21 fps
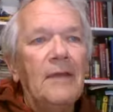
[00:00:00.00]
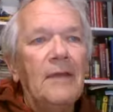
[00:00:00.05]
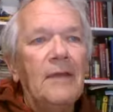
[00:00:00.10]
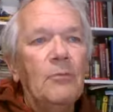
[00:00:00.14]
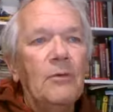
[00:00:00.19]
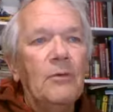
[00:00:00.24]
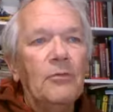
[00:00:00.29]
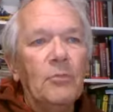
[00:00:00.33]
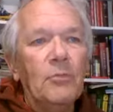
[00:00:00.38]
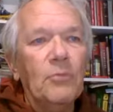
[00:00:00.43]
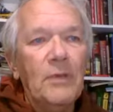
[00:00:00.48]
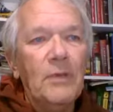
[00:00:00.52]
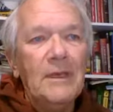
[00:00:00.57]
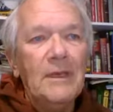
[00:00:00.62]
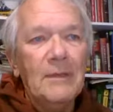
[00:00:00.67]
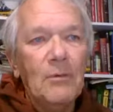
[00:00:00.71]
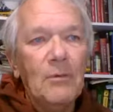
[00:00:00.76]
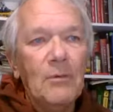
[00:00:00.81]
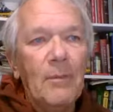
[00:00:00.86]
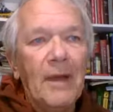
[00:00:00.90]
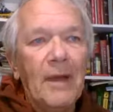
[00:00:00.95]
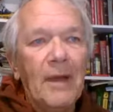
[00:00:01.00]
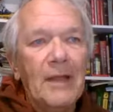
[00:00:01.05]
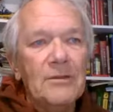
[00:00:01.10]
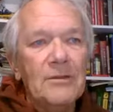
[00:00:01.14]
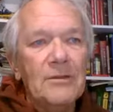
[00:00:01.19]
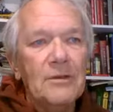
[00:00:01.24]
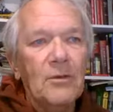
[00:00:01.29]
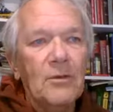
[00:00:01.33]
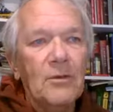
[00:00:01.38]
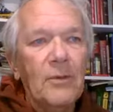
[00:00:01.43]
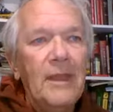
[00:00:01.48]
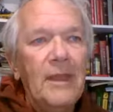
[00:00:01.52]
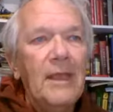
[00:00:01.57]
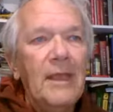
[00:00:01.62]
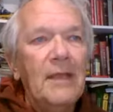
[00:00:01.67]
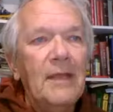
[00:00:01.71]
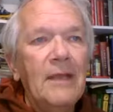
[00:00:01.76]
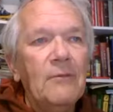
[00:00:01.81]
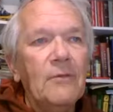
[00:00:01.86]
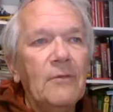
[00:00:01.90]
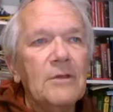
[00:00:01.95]
with 3 double bonds in a
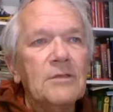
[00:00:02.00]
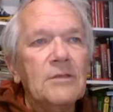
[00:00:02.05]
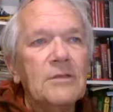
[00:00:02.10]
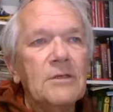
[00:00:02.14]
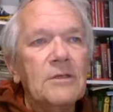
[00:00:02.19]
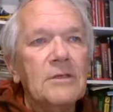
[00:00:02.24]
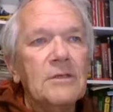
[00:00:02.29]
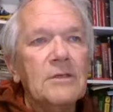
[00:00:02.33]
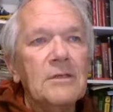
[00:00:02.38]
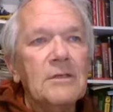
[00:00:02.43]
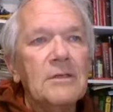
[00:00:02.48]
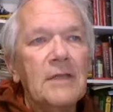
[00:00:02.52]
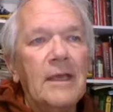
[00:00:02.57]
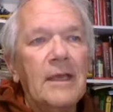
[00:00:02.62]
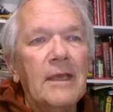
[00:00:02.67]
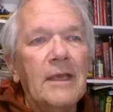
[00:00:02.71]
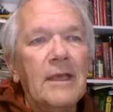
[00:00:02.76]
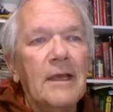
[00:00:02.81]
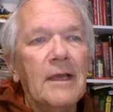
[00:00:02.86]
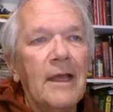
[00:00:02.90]
ring versus the